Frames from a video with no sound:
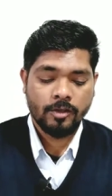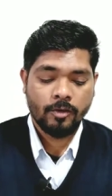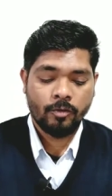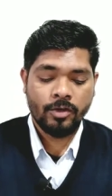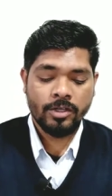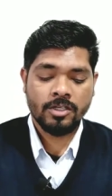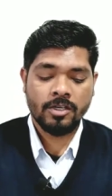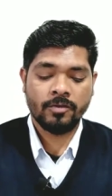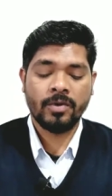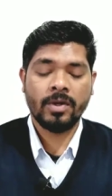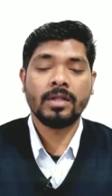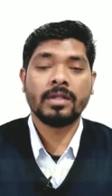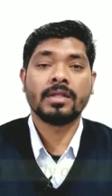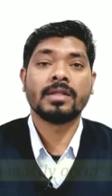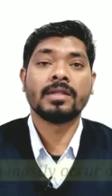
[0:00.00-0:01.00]
First of
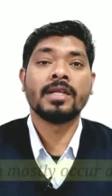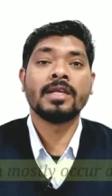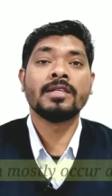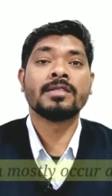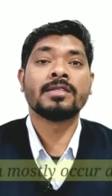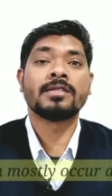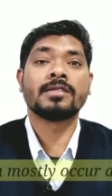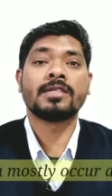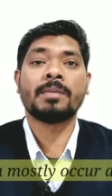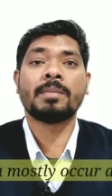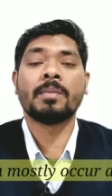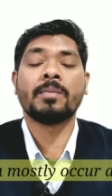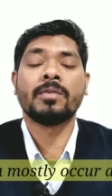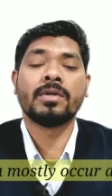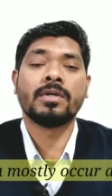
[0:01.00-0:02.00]
all this type of